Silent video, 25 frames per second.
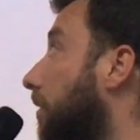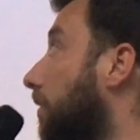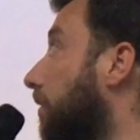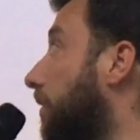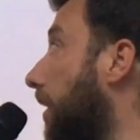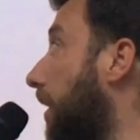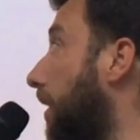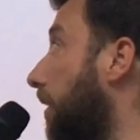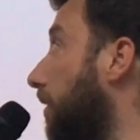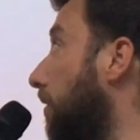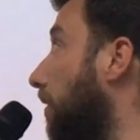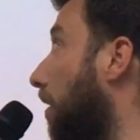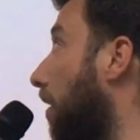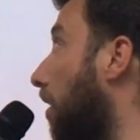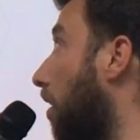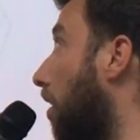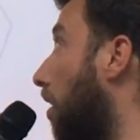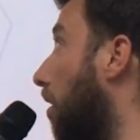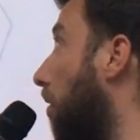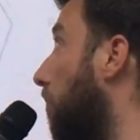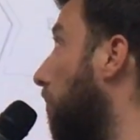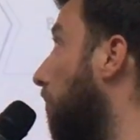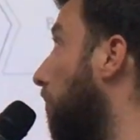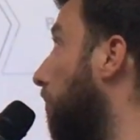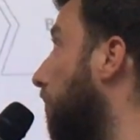Then,
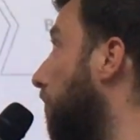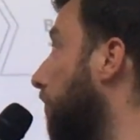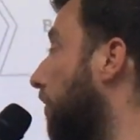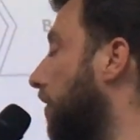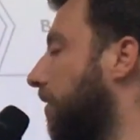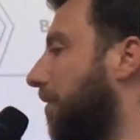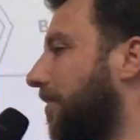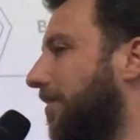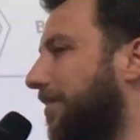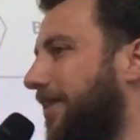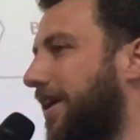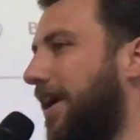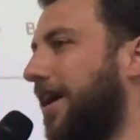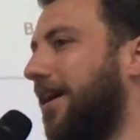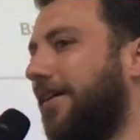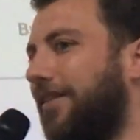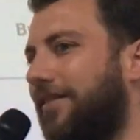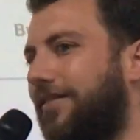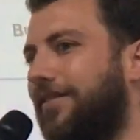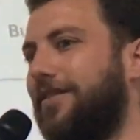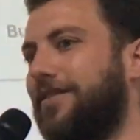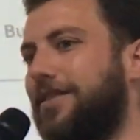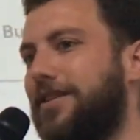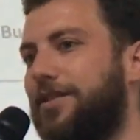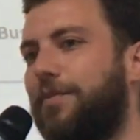yeah,
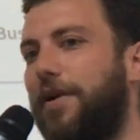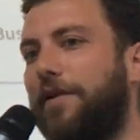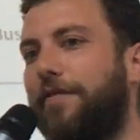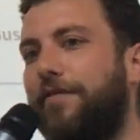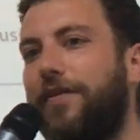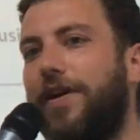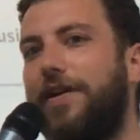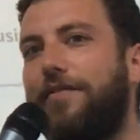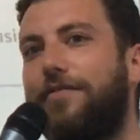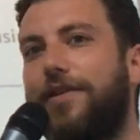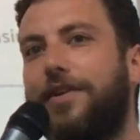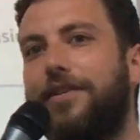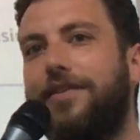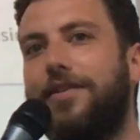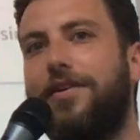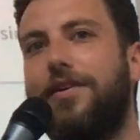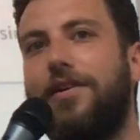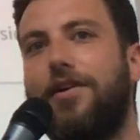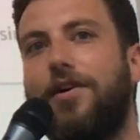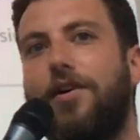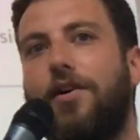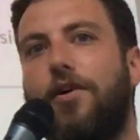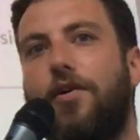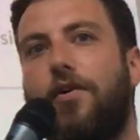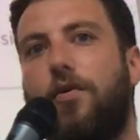this is my favorite.
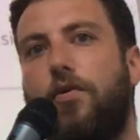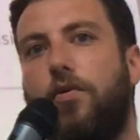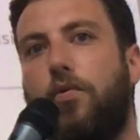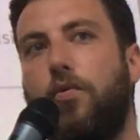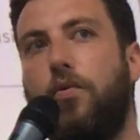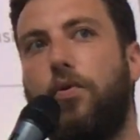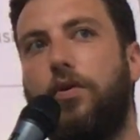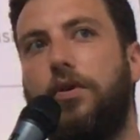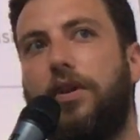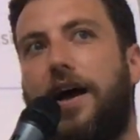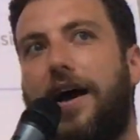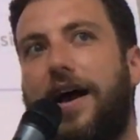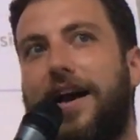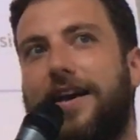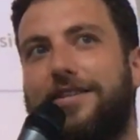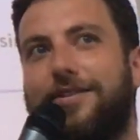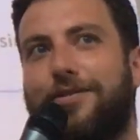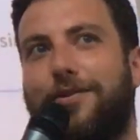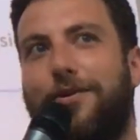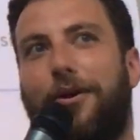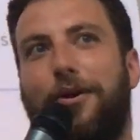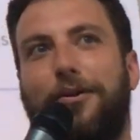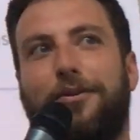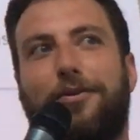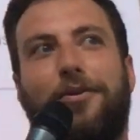Who likes
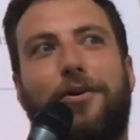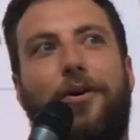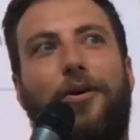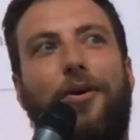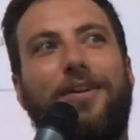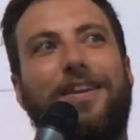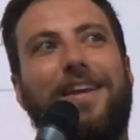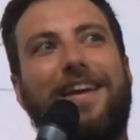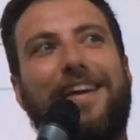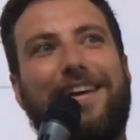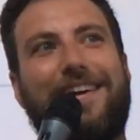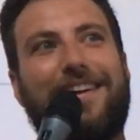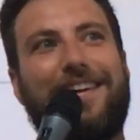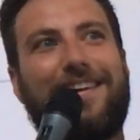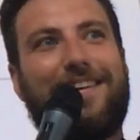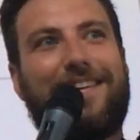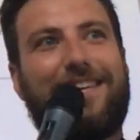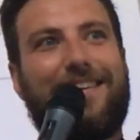cold calling?